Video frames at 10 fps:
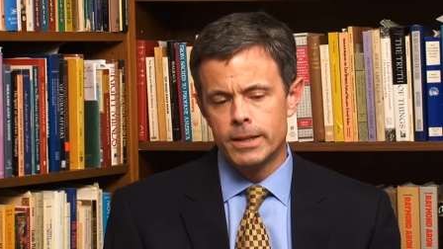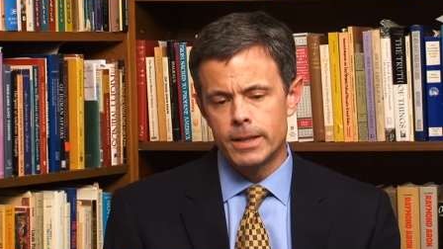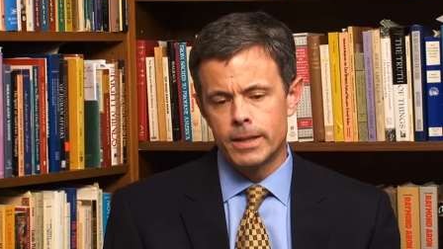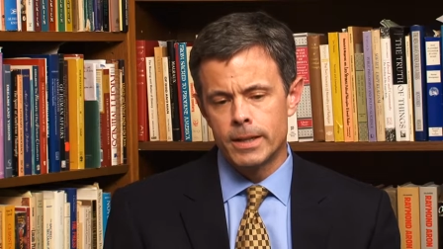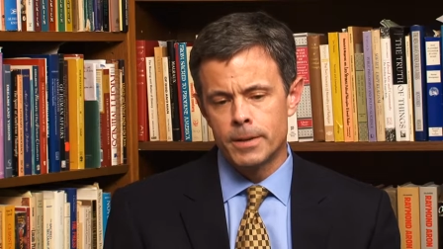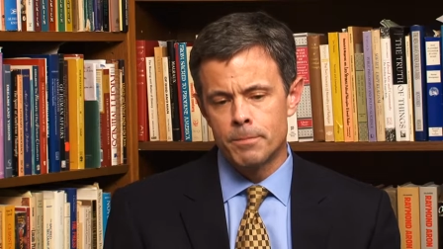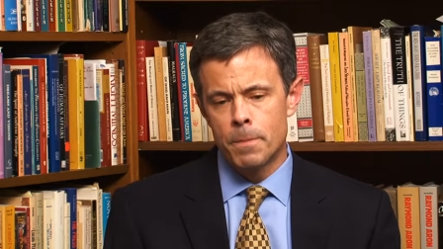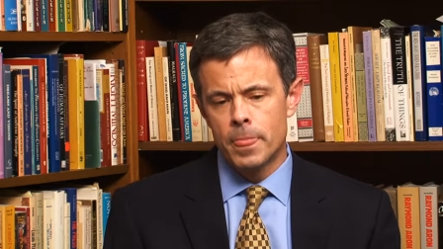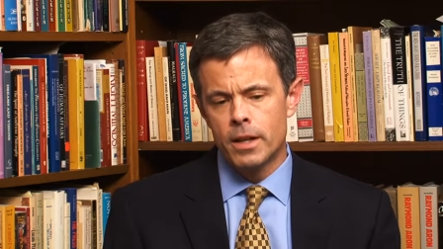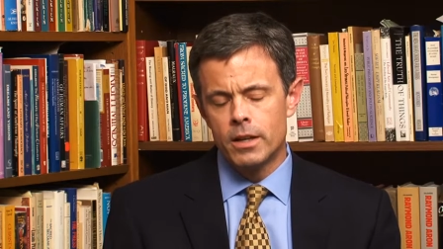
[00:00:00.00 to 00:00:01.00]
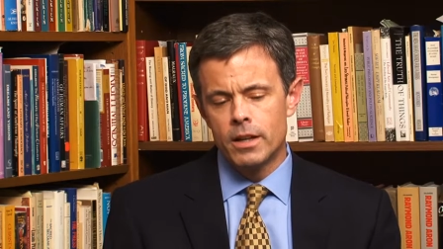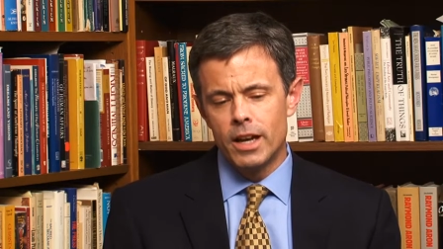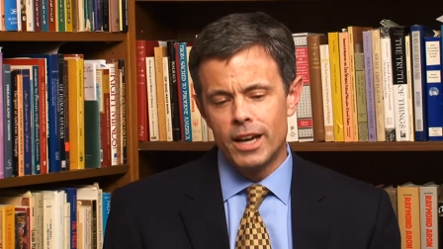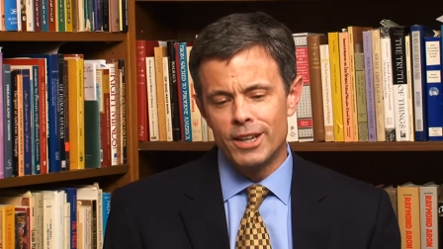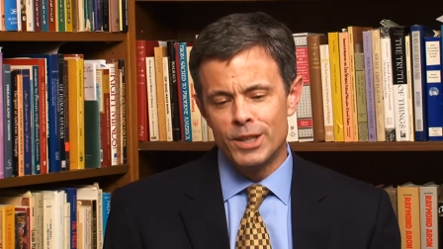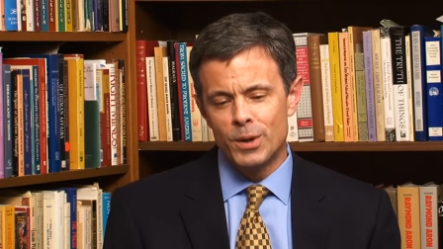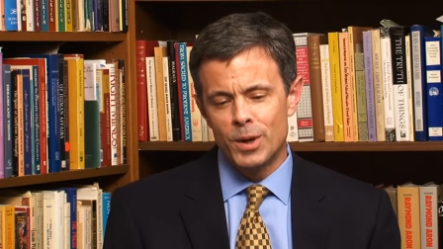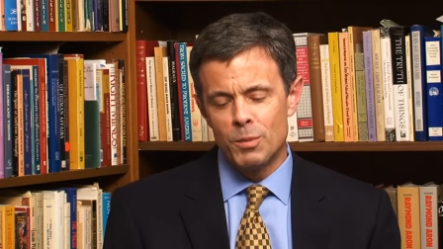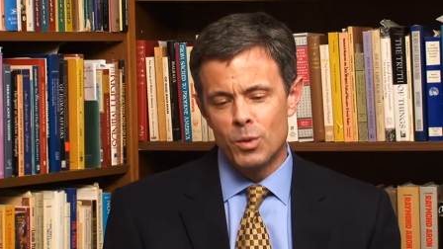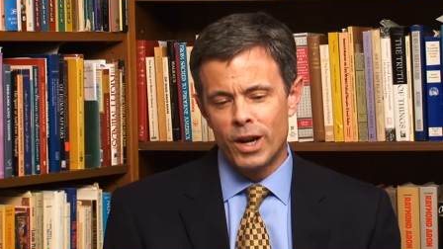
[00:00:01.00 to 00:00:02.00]
And
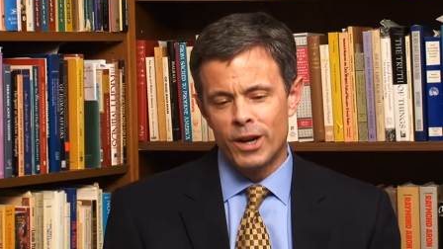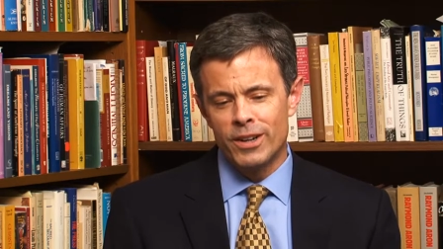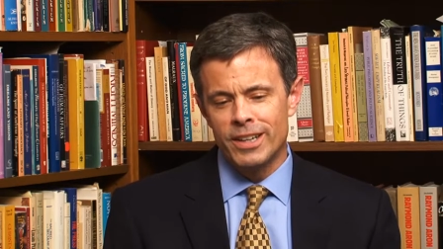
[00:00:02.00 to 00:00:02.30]
I'm aware